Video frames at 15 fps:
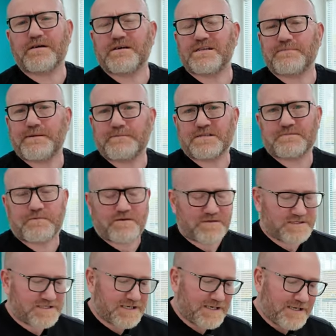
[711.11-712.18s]
look at other people's
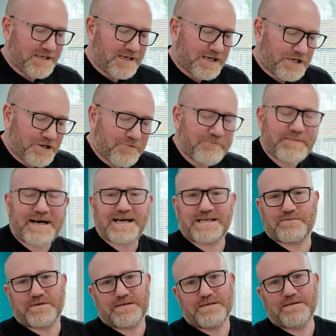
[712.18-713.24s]
plots, come back
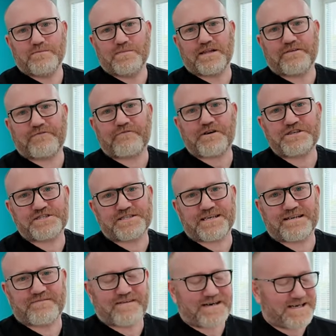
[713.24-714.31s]
to it with a fresh
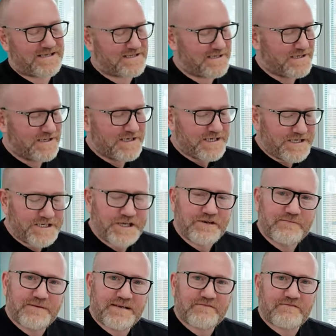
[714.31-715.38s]
set of eyes,
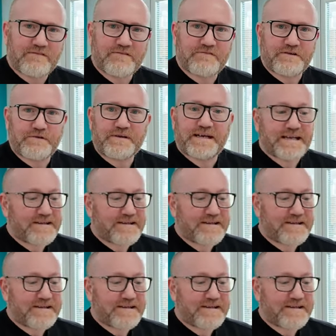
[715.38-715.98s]
do a bit of a review. You